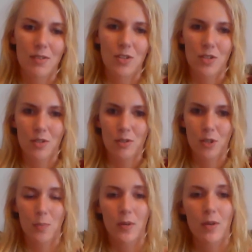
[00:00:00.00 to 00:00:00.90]
to
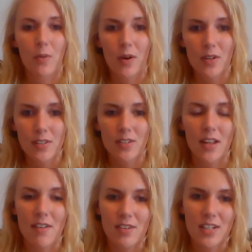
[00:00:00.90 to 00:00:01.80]
speak words
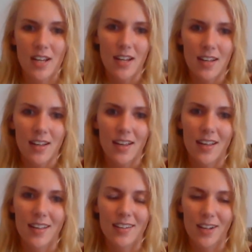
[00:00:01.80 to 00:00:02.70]
every day,
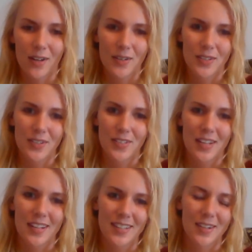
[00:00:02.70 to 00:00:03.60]
and I also
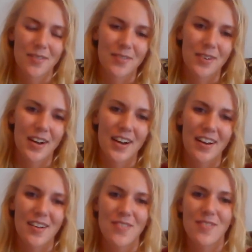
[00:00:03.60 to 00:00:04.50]
sent some
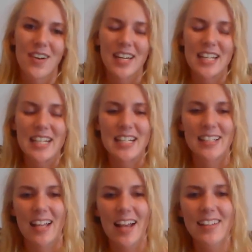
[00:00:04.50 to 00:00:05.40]
very funny
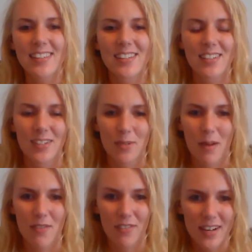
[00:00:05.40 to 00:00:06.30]
text to
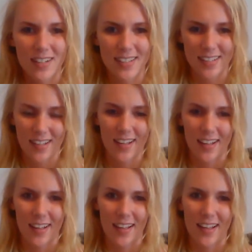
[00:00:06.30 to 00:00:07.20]
my friends.
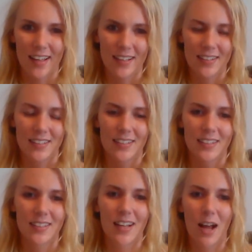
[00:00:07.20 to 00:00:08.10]
And
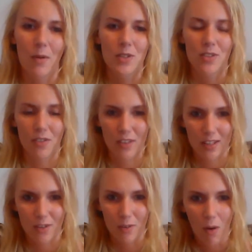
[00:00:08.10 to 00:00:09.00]
I want to
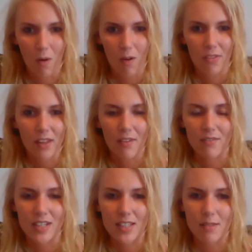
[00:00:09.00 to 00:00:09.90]
thank you all that
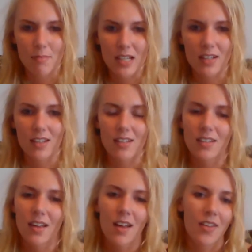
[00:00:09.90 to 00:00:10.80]
visit me
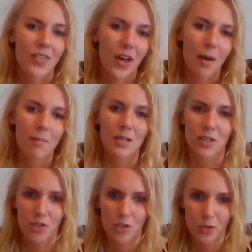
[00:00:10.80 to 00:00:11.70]
because that
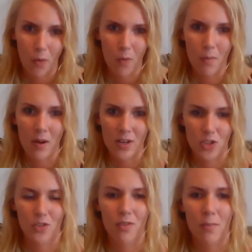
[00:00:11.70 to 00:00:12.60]
means so
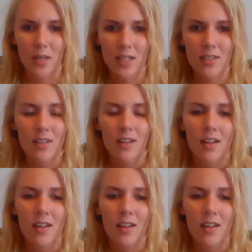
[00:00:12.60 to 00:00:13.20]
much for me.